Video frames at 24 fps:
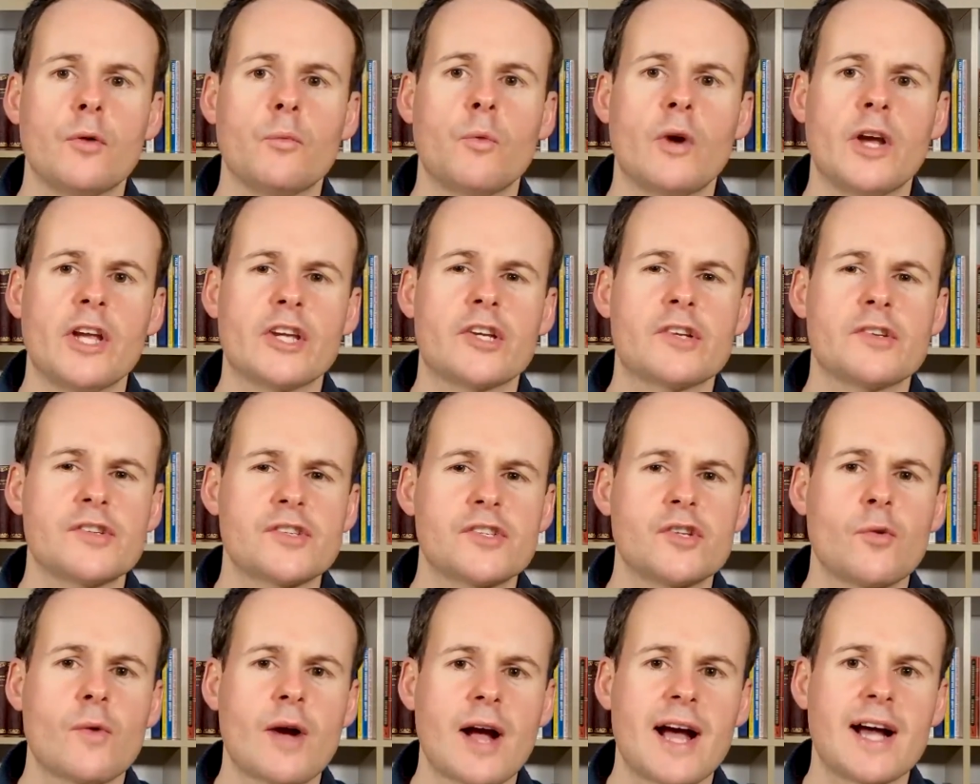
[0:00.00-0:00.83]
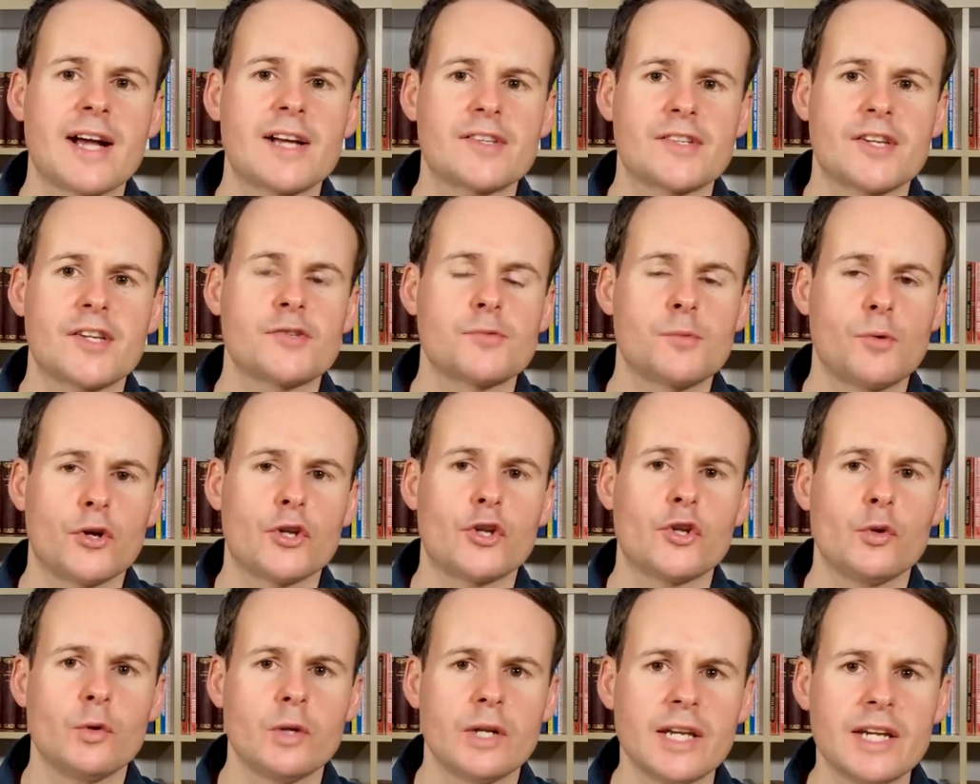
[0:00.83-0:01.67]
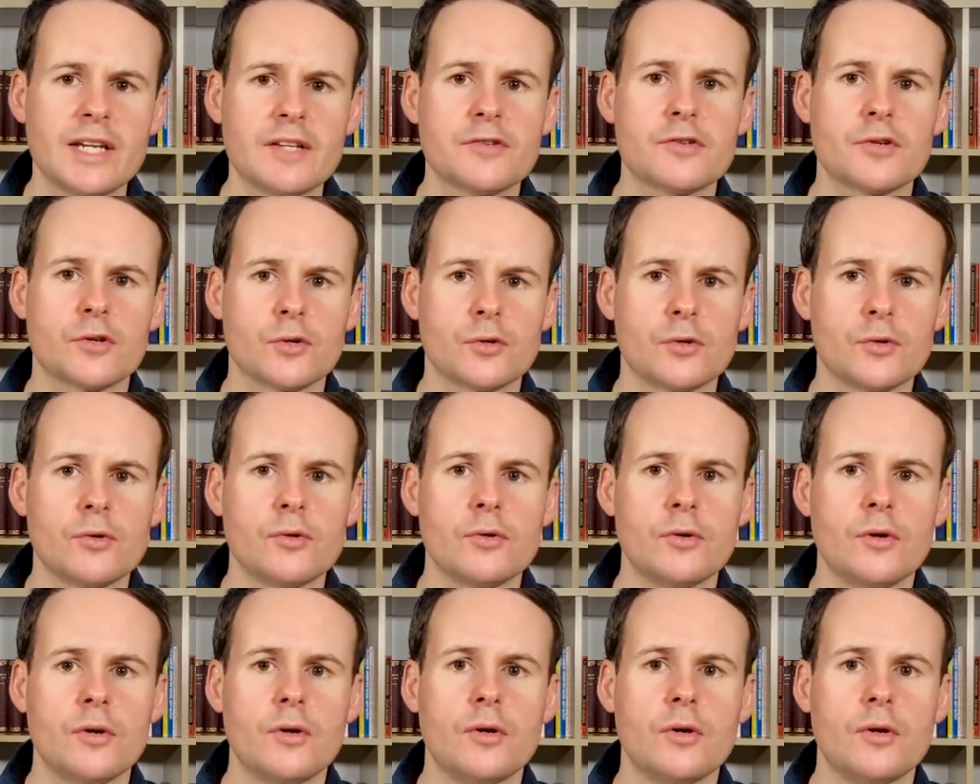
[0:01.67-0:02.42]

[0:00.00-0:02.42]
where you can still access what you need to,